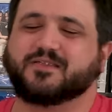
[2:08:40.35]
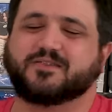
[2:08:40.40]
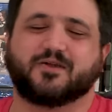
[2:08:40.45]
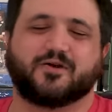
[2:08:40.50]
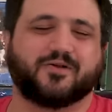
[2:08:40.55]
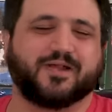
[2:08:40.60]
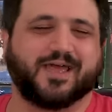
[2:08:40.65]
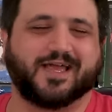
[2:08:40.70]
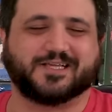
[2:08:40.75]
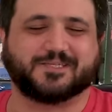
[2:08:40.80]

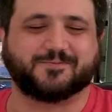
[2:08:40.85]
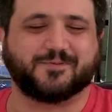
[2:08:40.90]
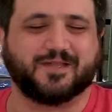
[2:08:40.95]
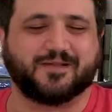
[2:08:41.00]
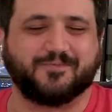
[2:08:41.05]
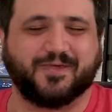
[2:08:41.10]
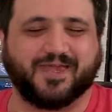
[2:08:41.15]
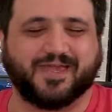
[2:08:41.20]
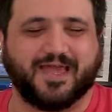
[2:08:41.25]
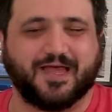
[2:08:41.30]
Don't ask me
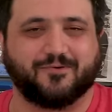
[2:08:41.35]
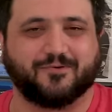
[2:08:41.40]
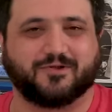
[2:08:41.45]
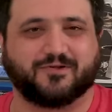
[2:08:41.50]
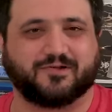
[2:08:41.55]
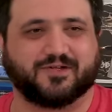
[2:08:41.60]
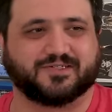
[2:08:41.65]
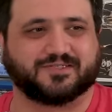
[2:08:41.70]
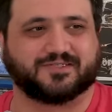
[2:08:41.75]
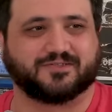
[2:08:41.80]
to make out
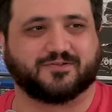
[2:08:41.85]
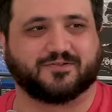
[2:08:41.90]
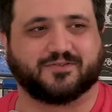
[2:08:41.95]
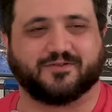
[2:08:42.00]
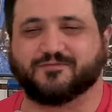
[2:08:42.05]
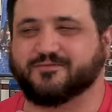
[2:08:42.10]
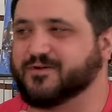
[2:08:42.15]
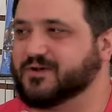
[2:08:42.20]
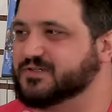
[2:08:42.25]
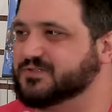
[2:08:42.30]
with Crystal.
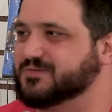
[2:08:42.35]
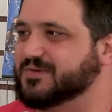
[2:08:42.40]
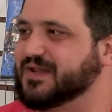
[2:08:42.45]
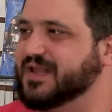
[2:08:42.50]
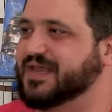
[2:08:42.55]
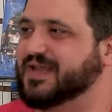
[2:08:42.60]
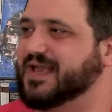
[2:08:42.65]
The first one